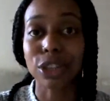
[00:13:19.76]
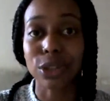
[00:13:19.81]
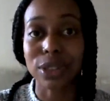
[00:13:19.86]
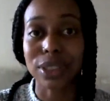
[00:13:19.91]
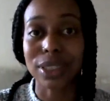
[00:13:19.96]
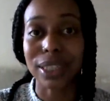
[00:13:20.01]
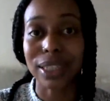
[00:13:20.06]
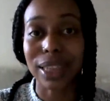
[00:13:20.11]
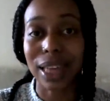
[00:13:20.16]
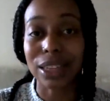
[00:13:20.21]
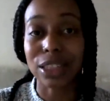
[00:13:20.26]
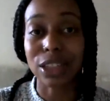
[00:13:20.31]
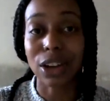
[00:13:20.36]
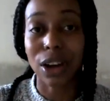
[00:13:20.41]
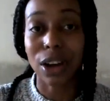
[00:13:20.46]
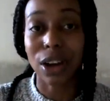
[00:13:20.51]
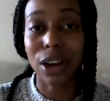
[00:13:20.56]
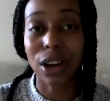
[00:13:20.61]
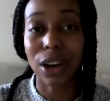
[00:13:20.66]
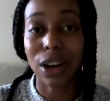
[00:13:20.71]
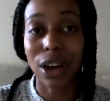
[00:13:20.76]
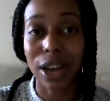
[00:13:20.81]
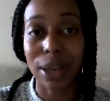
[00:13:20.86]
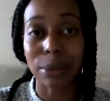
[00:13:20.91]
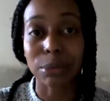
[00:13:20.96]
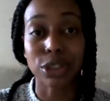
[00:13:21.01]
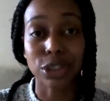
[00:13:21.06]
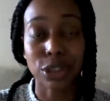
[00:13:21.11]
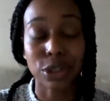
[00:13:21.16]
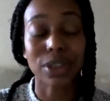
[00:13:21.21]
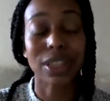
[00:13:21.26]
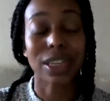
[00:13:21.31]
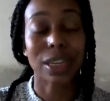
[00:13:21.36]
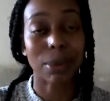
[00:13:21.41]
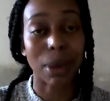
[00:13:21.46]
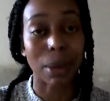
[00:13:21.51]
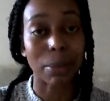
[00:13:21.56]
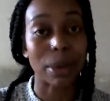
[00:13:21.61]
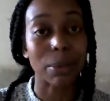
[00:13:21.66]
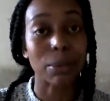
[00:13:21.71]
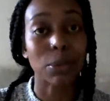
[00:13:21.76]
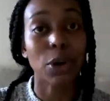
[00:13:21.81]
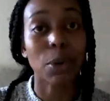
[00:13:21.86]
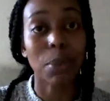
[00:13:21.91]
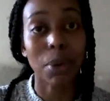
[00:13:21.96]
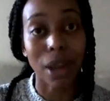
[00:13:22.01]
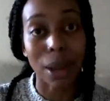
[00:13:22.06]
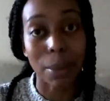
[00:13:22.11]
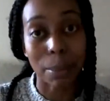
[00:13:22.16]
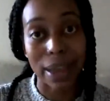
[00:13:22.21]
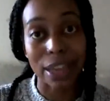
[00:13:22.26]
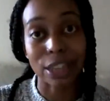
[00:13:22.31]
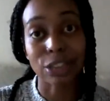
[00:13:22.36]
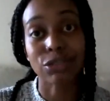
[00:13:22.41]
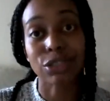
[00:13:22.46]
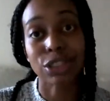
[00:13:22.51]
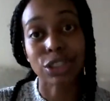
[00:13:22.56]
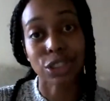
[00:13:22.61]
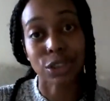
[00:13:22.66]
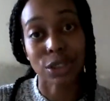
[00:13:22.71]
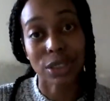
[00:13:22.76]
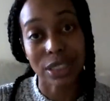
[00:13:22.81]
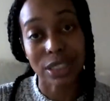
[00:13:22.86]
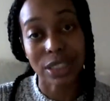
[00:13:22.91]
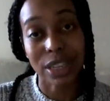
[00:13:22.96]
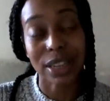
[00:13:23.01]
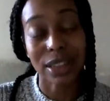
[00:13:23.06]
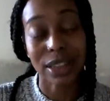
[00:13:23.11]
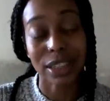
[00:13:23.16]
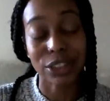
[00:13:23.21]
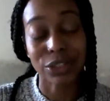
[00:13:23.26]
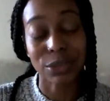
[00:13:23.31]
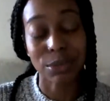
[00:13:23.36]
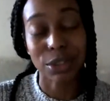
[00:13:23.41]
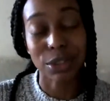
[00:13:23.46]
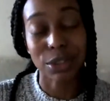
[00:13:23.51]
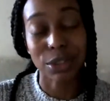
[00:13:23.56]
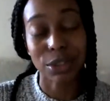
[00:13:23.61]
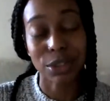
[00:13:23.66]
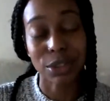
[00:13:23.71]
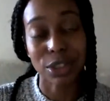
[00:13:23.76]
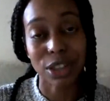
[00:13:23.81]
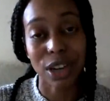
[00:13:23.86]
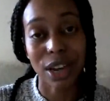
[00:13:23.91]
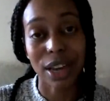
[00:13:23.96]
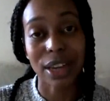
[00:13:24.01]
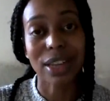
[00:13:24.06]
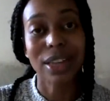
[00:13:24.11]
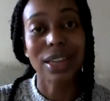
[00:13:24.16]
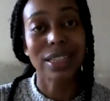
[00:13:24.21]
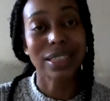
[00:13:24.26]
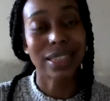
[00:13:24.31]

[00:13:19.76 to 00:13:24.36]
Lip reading: using that time to think about being more plant-based, reducing certain things from your diet,